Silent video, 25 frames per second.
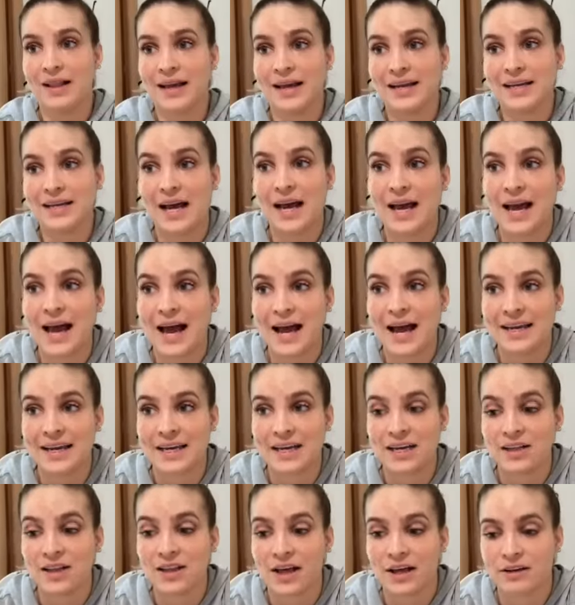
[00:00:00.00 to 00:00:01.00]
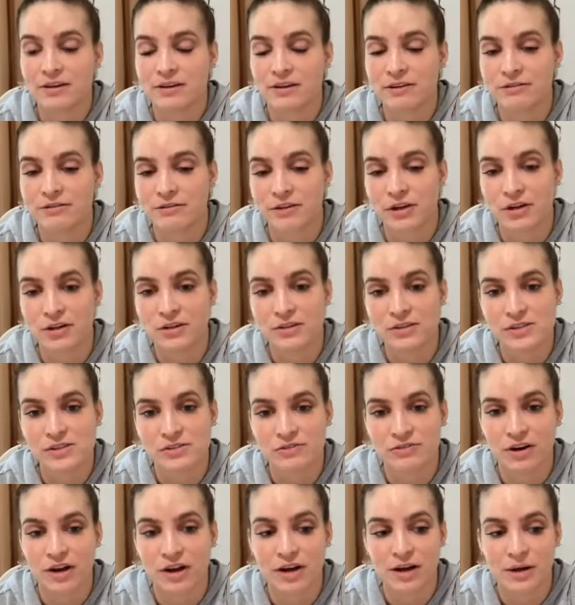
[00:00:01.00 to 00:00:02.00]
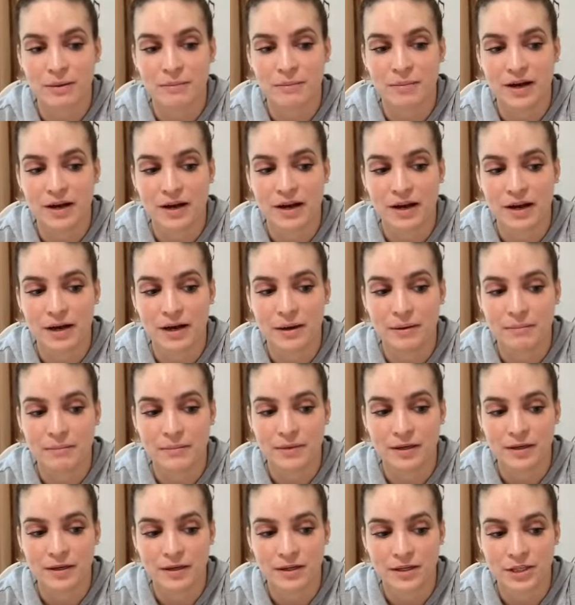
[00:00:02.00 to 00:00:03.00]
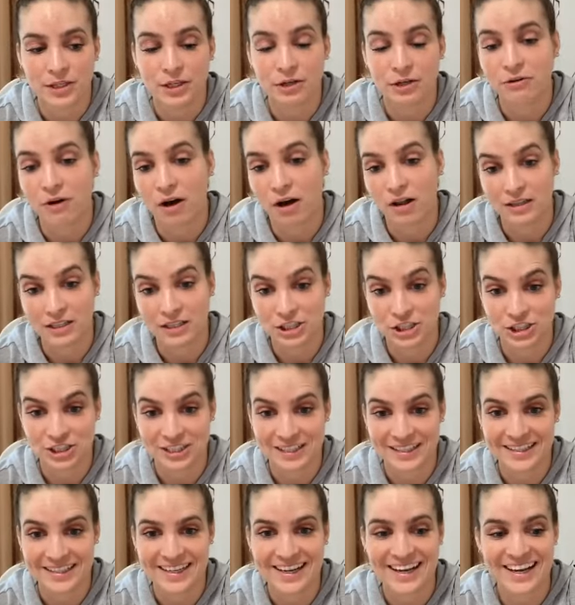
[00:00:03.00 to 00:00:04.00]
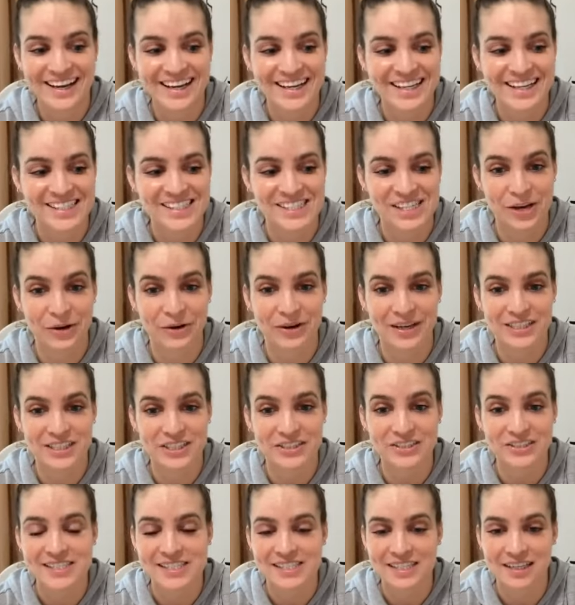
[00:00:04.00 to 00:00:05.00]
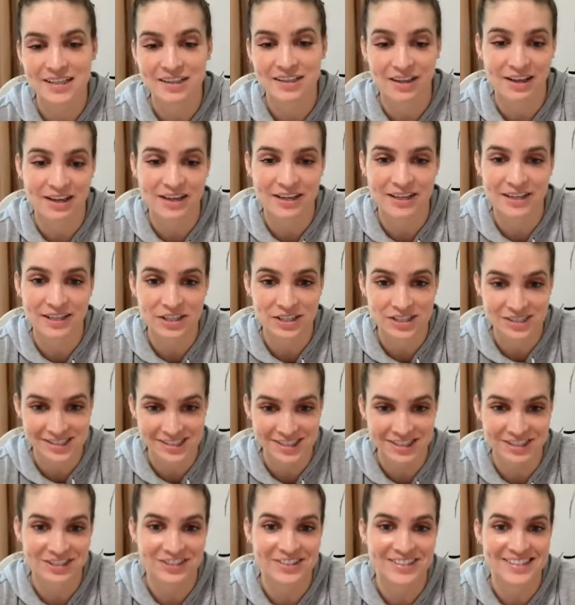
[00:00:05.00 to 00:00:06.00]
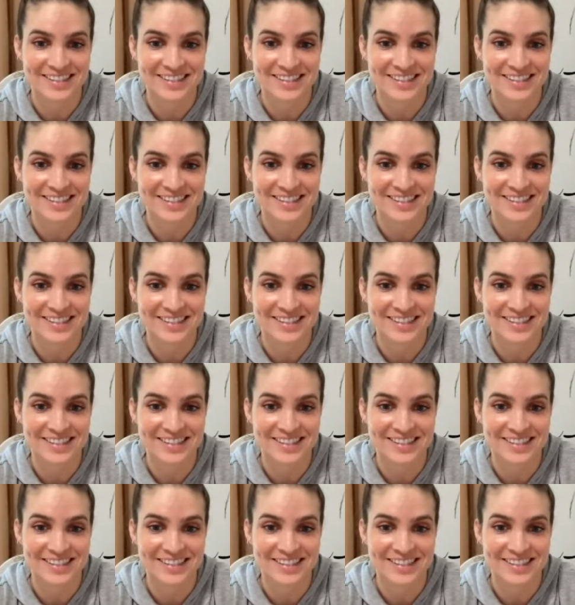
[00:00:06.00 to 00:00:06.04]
I get a lot of referrals from urology. So I do see a lot of interstitial